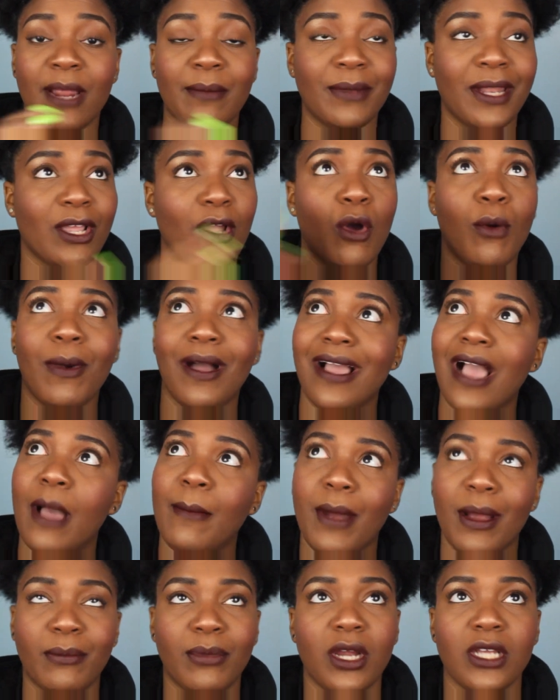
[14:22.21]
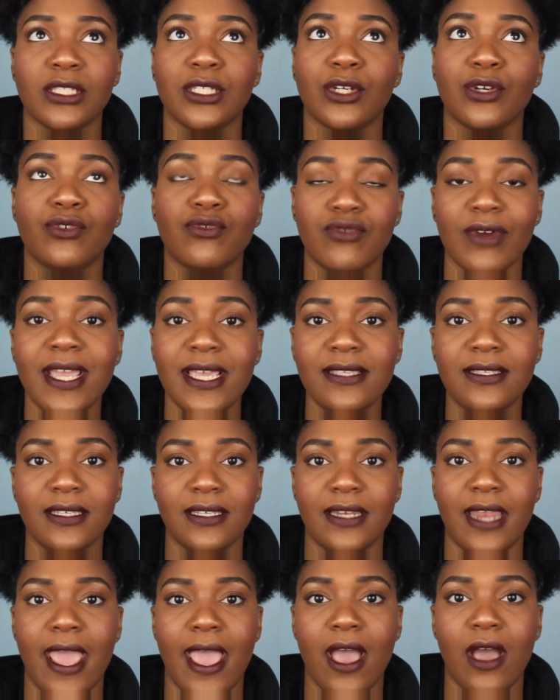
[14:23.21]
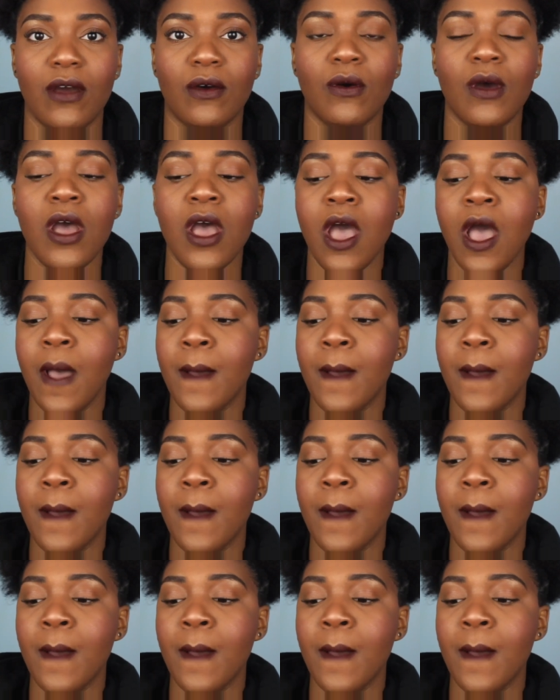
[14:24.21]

I'm like, oh my god, my brows are crazy now.